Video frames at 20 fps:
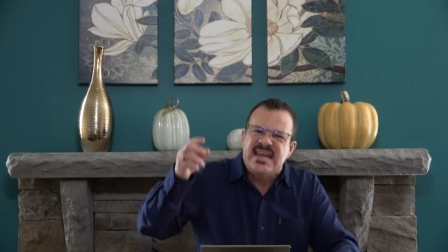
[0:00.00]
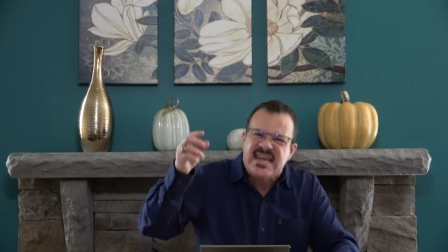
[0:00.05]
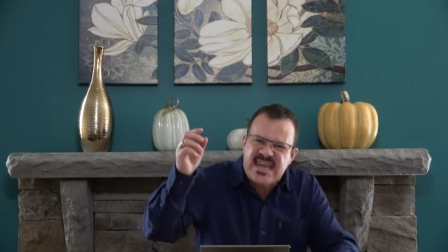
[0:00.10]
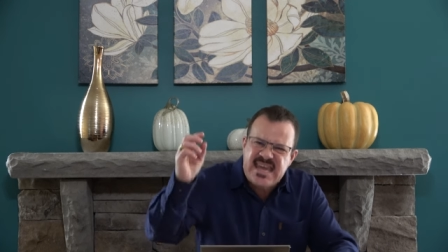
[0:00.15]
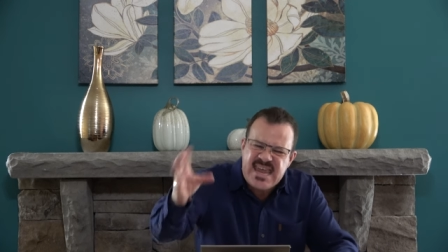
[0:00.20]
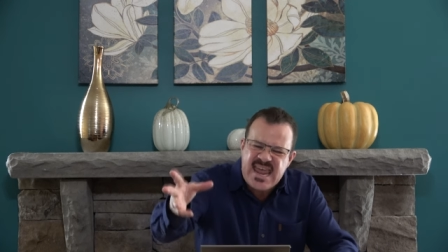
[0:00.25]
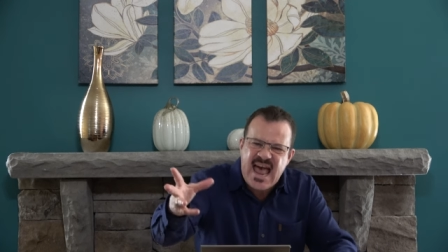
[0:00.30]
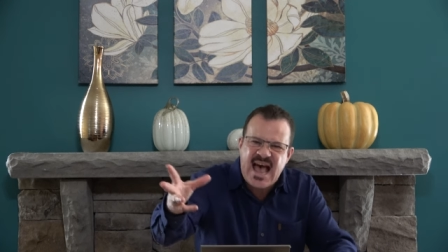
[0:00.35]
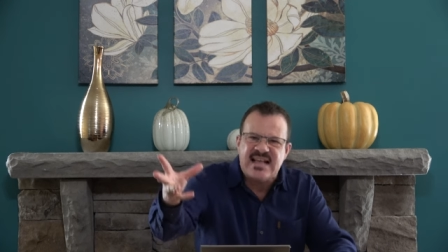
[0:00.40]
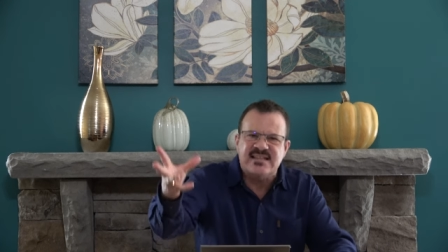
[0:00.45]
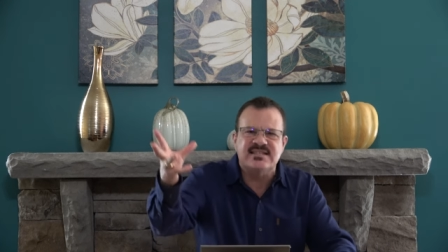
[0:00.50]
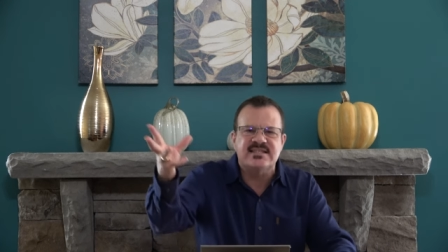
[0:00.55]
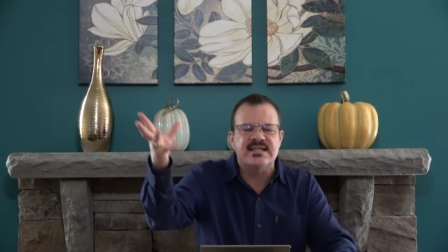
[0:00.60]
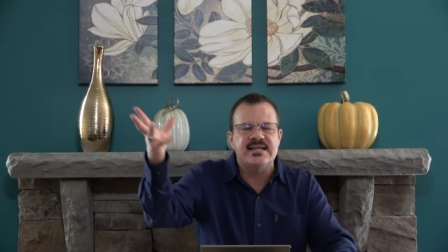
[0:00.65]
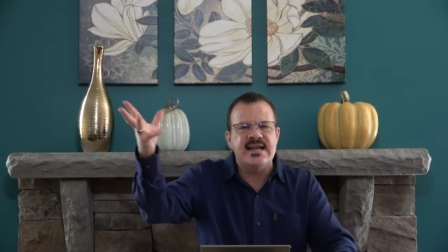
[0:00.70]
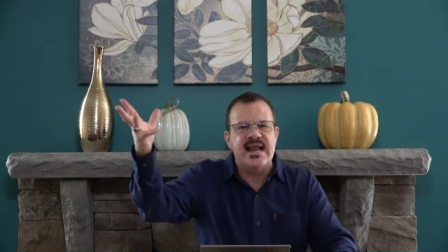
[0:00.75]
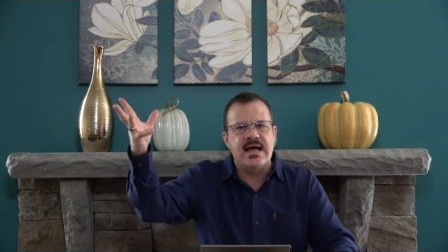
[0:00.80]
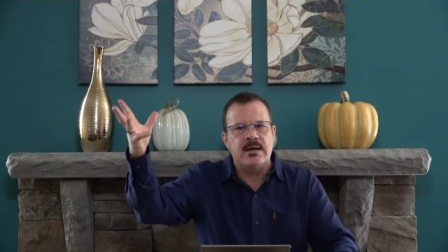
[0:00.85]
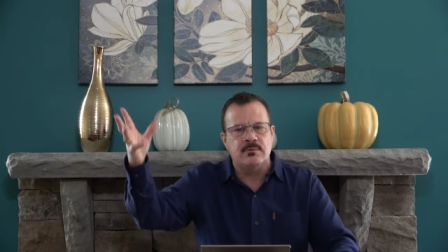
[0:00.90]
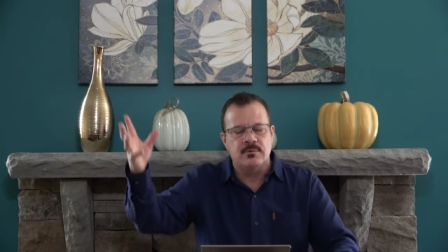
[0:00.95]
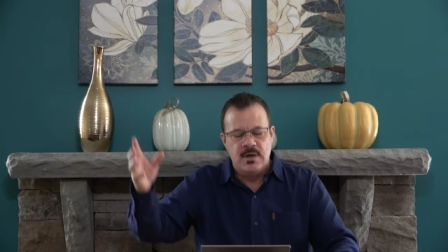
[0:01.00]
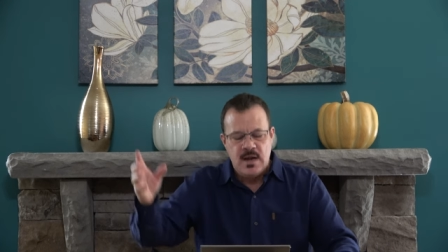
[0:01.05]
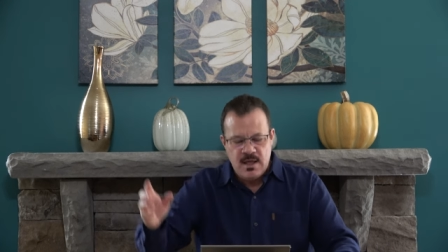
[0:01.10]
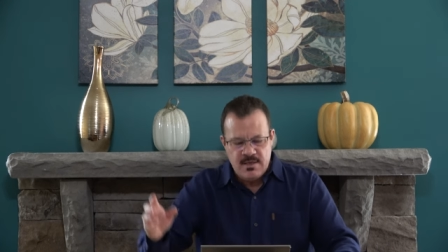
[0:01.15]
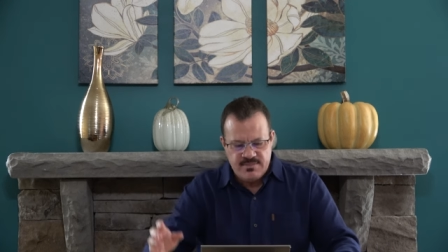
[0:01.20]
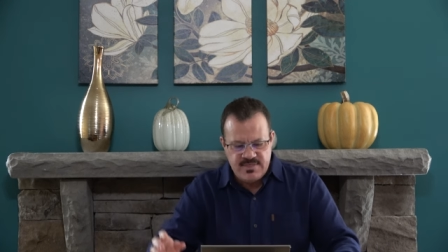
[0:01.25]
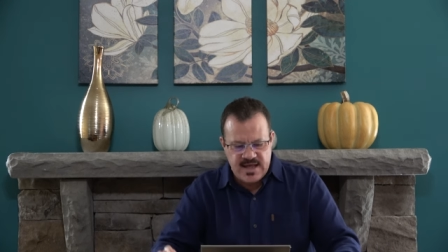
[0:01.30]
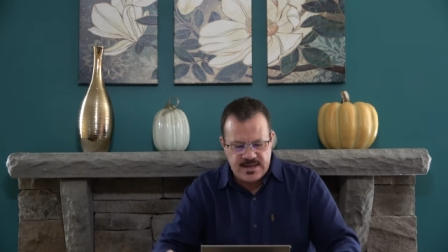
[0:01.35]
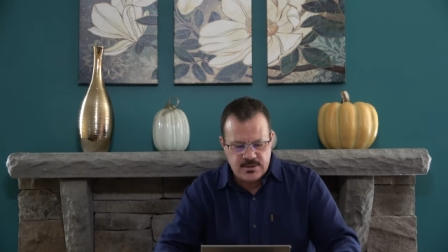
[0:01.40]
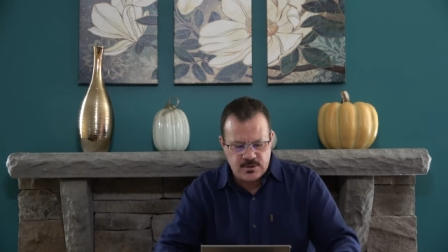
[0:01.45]
casting out
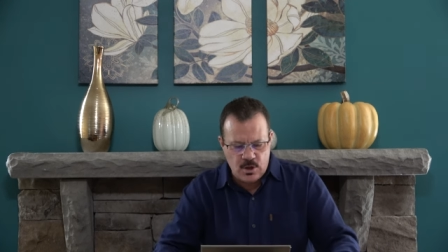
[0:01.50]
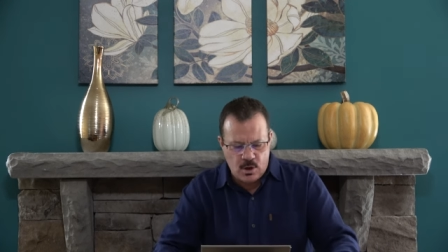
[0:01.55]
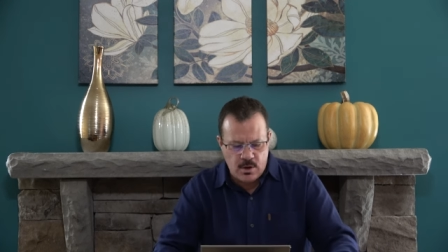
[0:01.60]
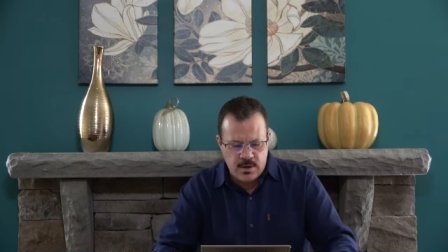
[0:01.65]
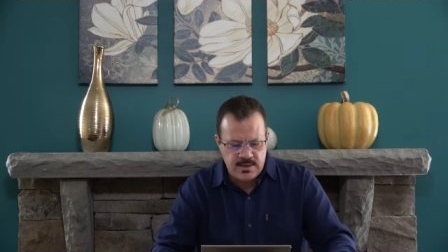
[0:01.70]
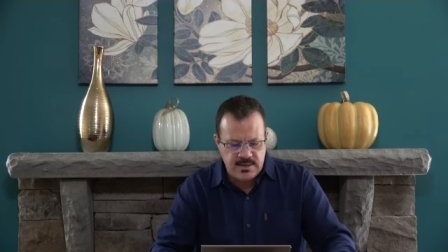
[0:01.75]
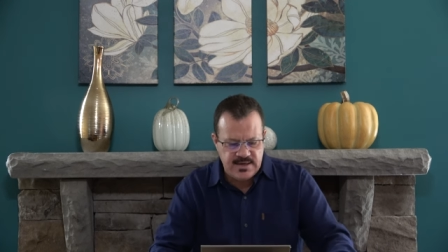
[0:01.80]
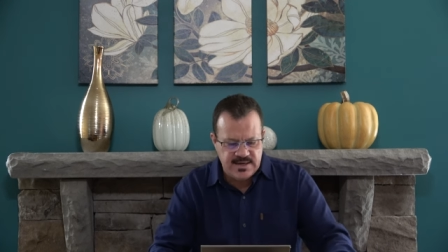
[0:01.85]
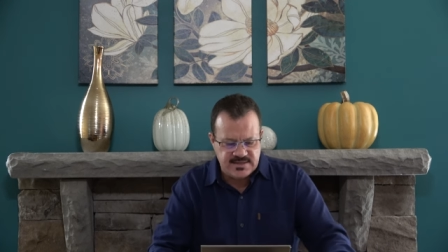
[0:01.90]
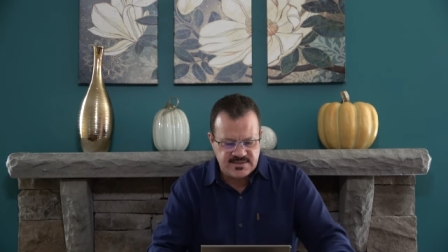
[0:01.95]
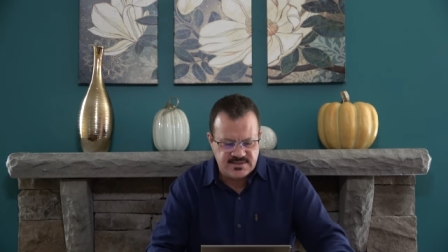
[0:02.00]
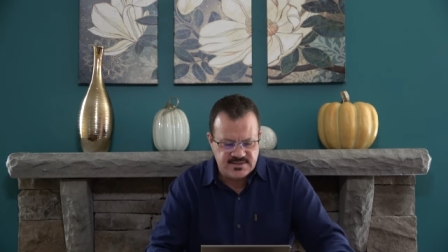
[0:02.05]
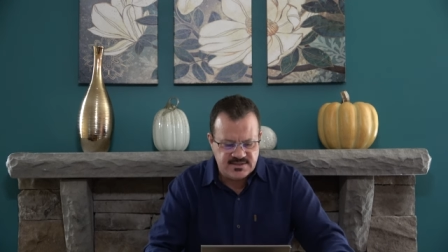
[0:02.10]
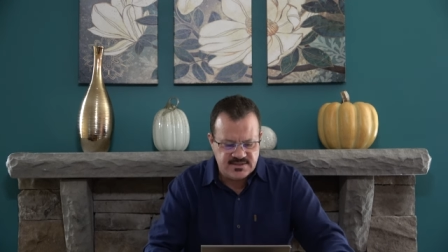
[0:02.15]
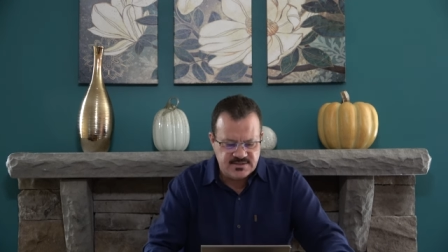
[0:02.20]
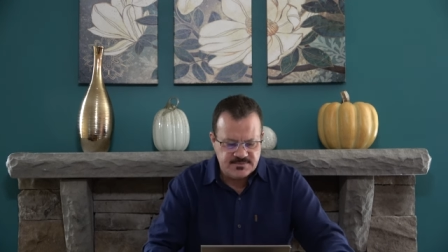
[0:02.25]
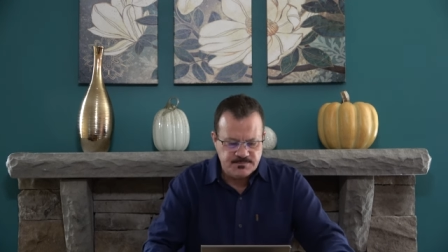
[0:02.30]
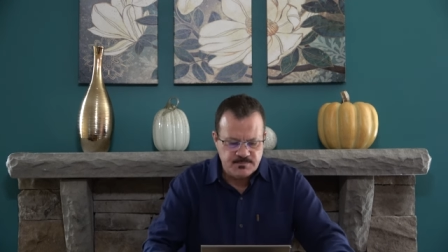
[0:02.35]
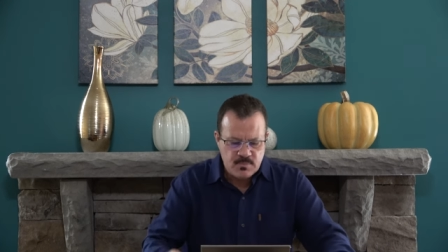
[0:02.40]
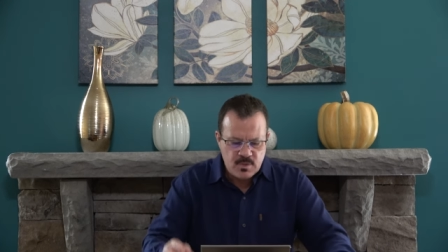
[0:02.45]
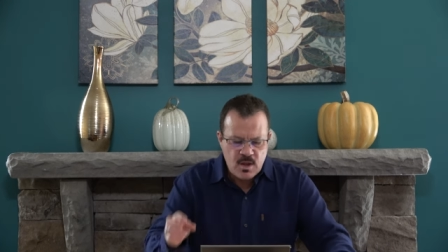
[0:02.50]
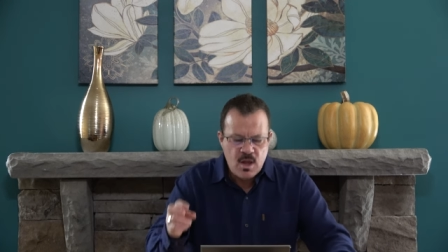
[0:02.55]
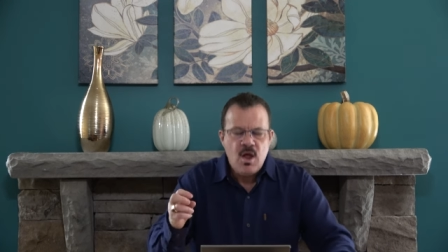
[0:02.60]
that darkness.